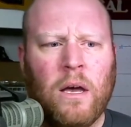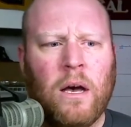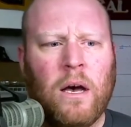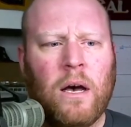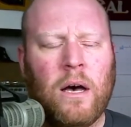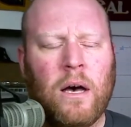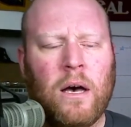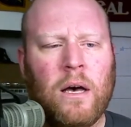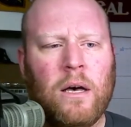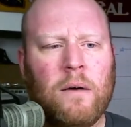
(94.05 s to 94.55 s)

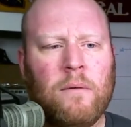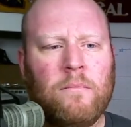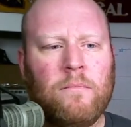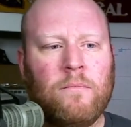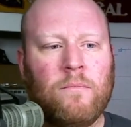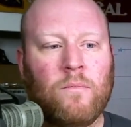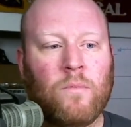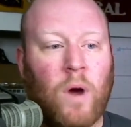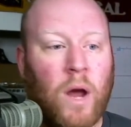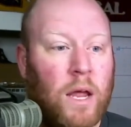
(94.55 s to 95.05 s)

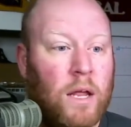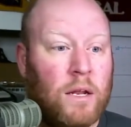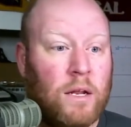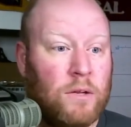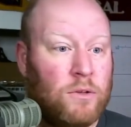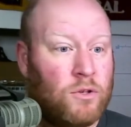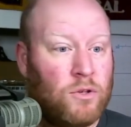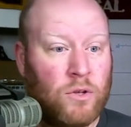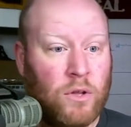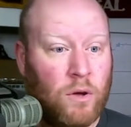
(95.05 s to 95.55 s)
Right?
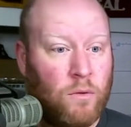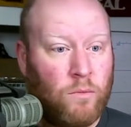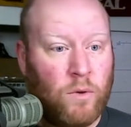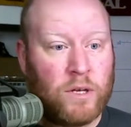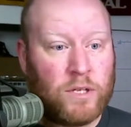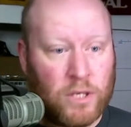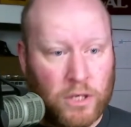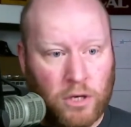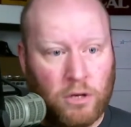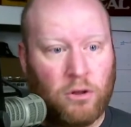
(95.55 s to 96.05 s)
And so there
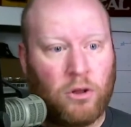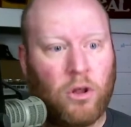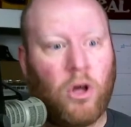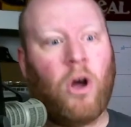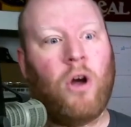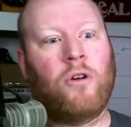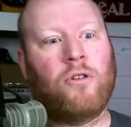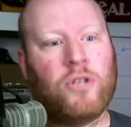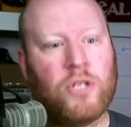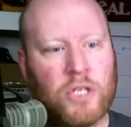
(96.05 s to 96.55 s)
wasn't a
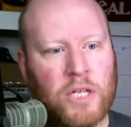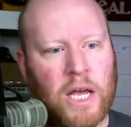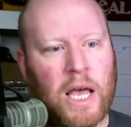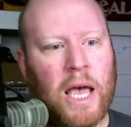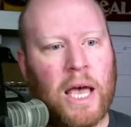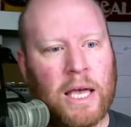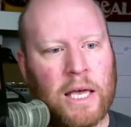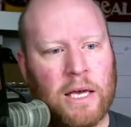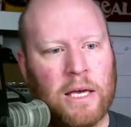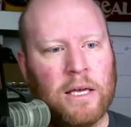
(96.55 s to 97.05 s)
large
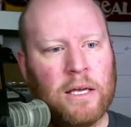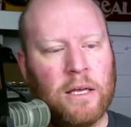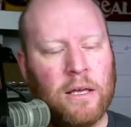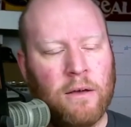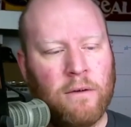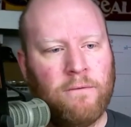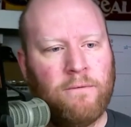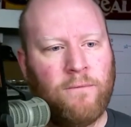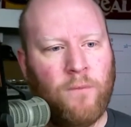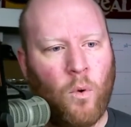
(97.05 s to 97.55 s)
tech
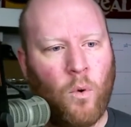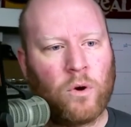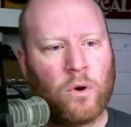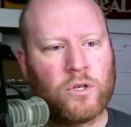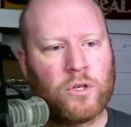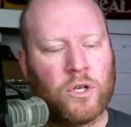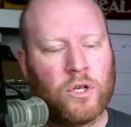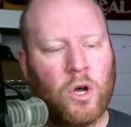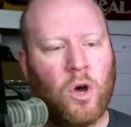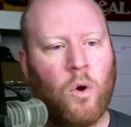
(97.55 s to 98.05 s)

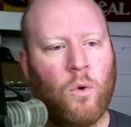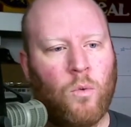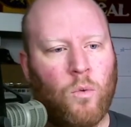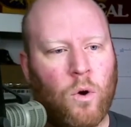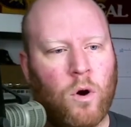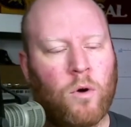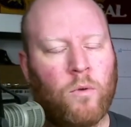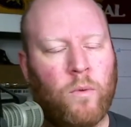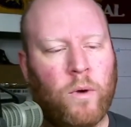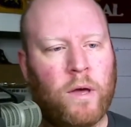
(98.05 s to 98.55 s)
force to go
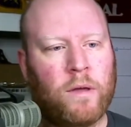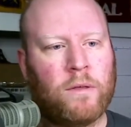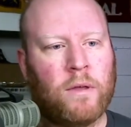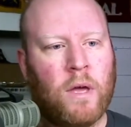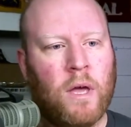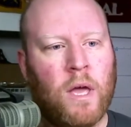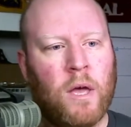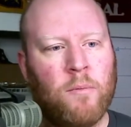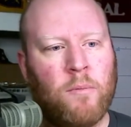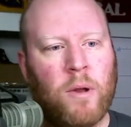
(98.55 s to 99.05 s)
work with,
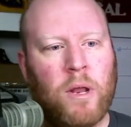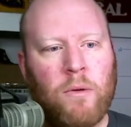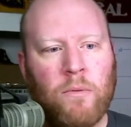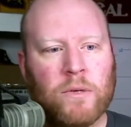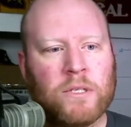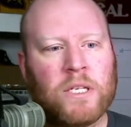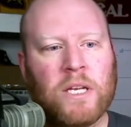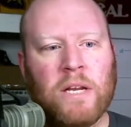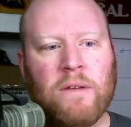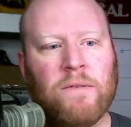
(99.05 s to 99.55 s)
but he
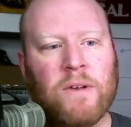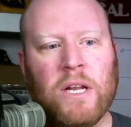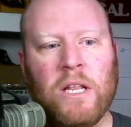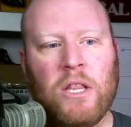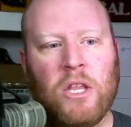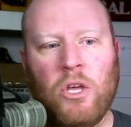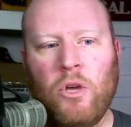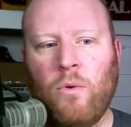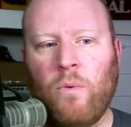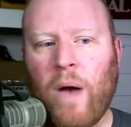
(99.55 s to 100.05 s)
wasn't even in
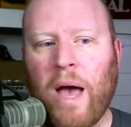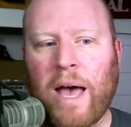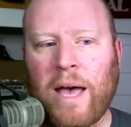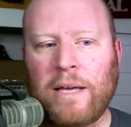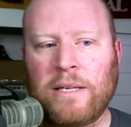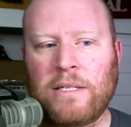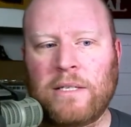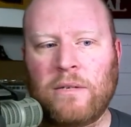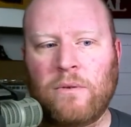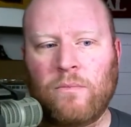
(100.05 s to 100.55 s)
the
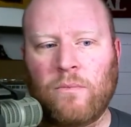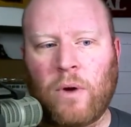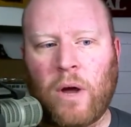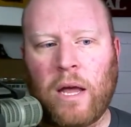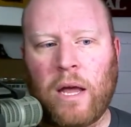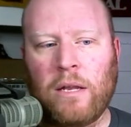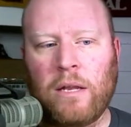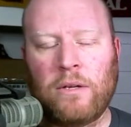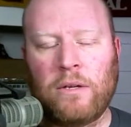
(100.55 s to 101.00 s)
US, right?